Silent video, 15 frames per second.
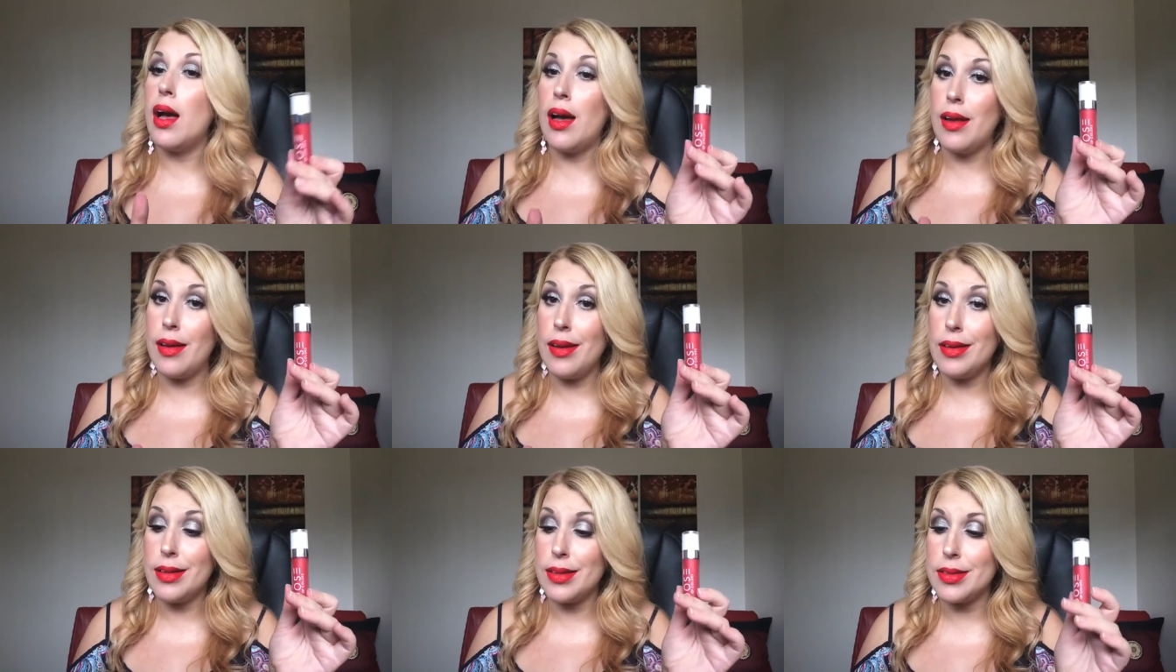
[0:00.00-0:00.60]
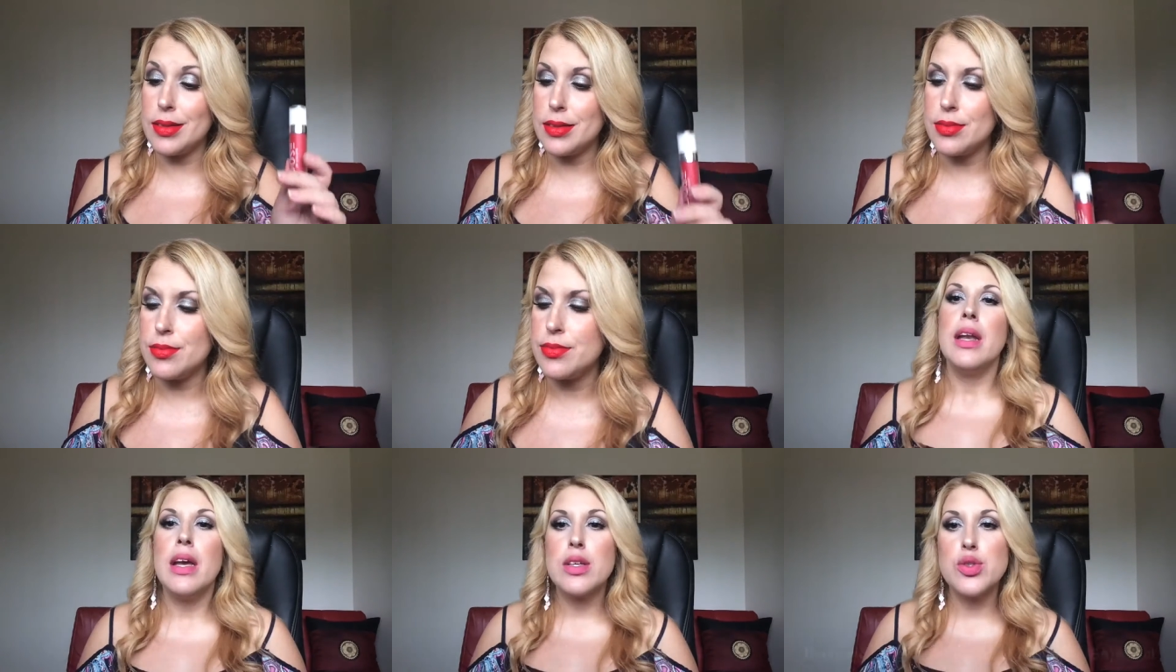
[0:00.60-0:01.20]
I like it.
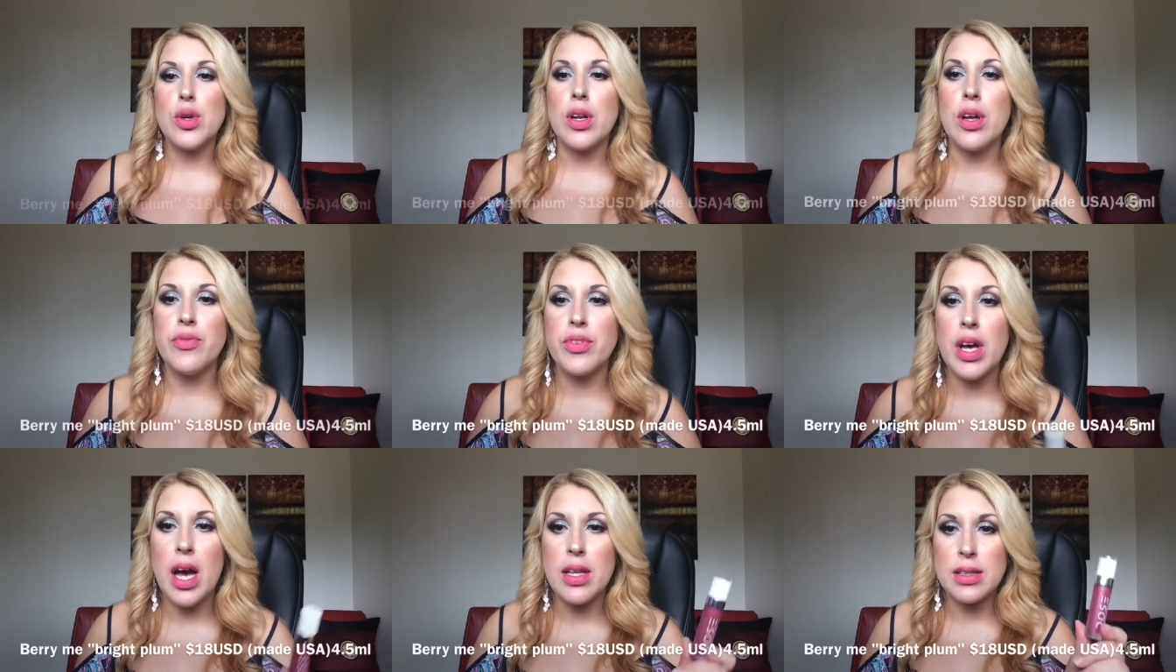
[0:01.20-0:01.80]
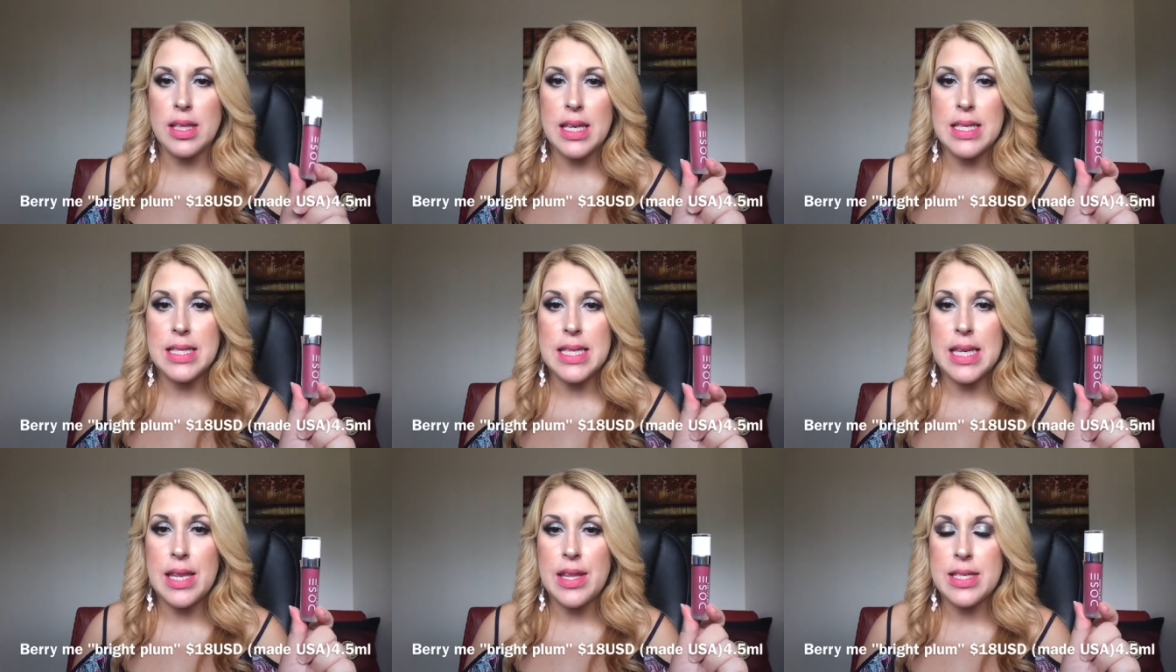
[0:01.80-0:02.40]
Next one I've got,
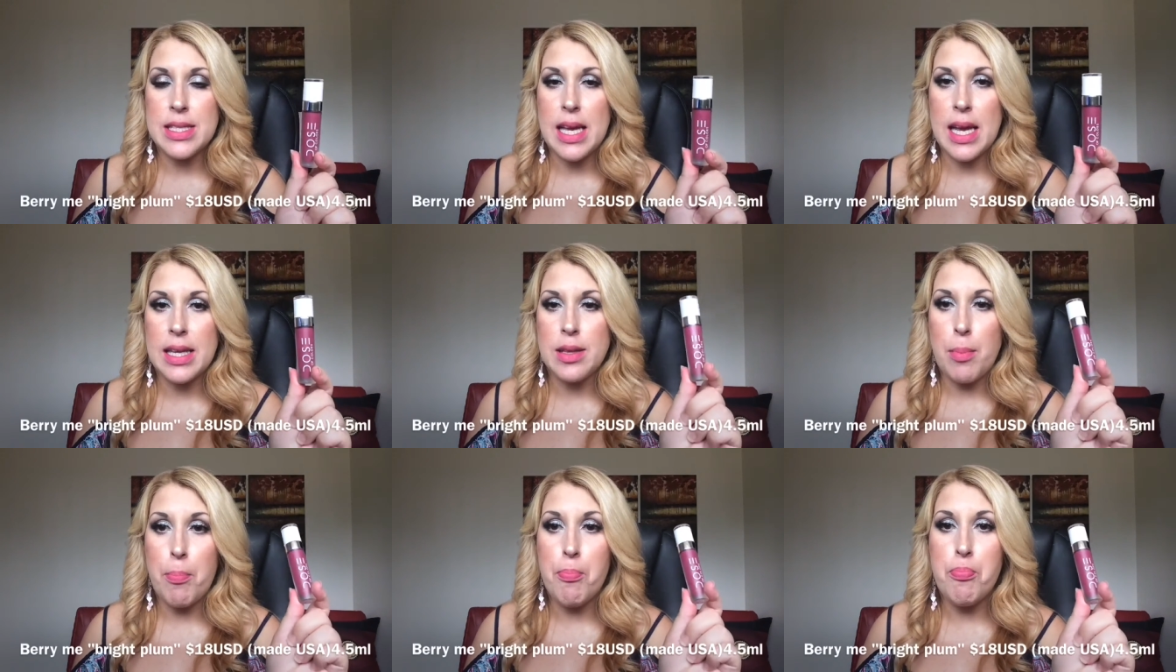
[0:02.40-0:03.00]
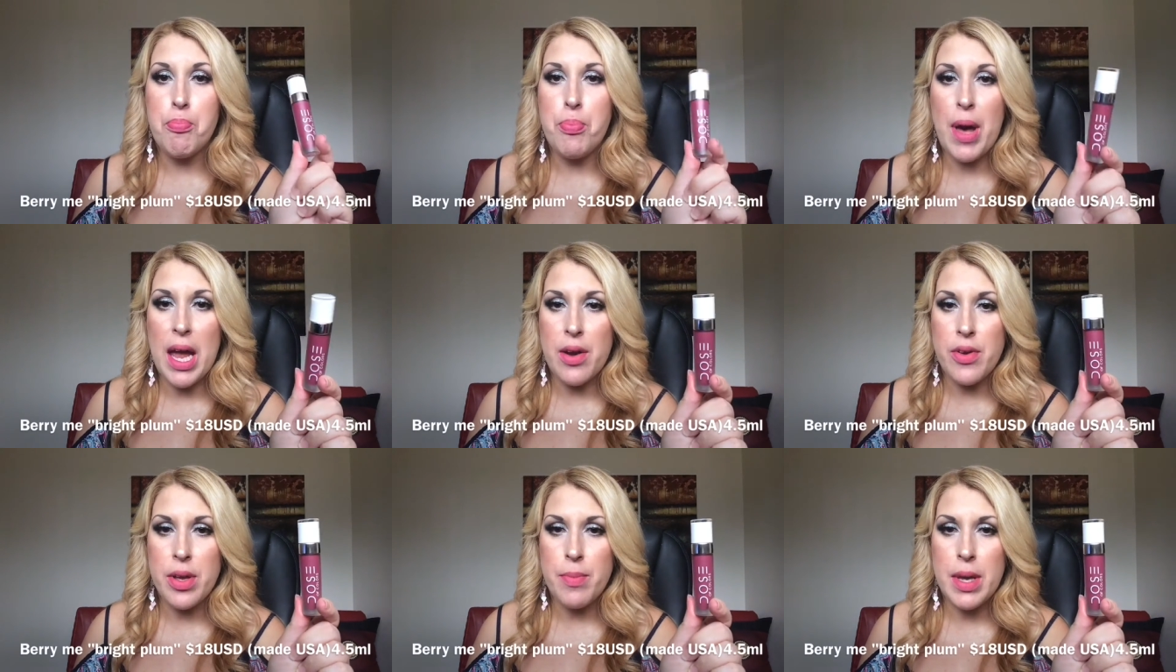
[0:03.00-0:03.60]
it's in the shade
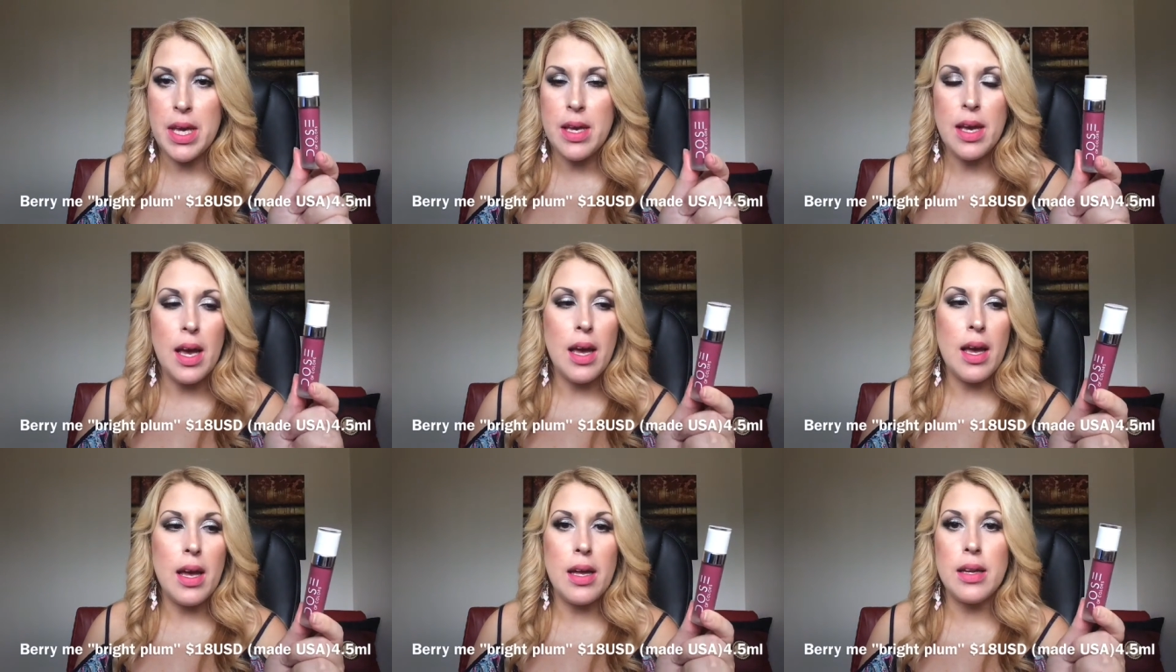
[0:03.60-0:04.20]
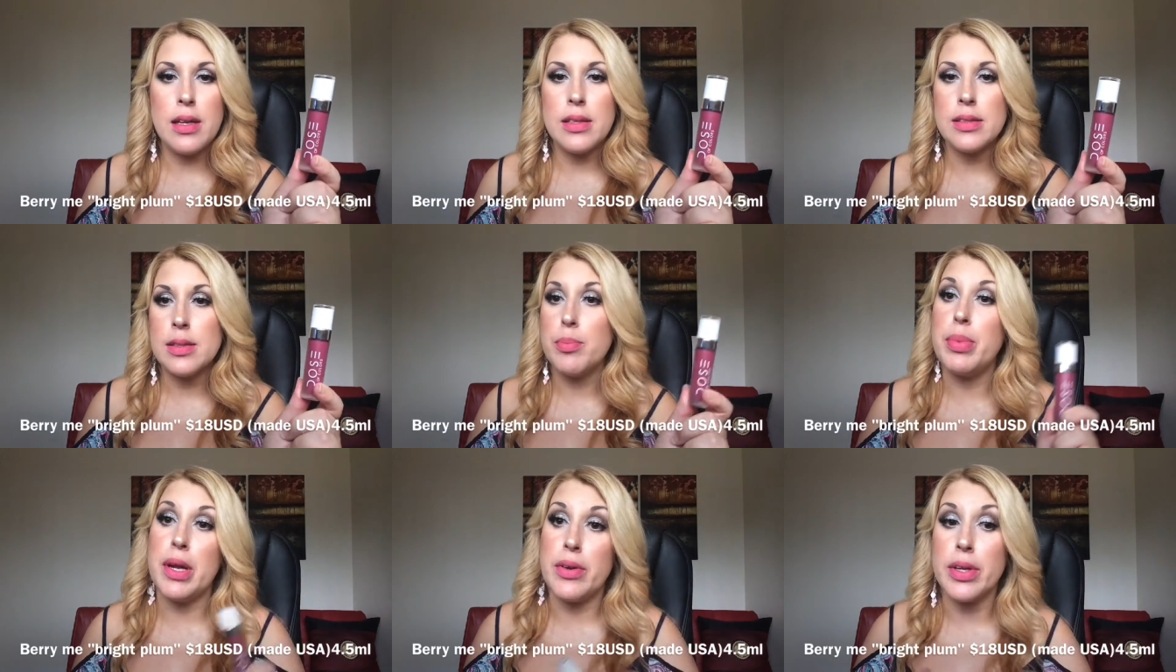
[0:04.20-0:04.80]
Berry Me, and it's
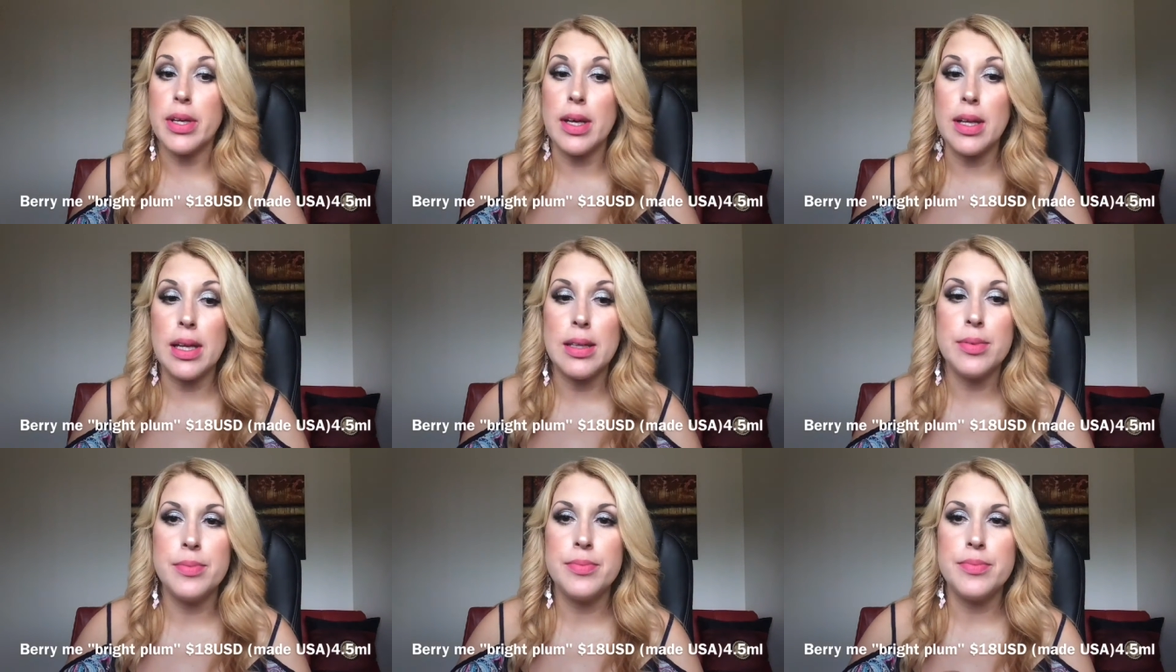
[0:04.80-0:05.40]
a berry color.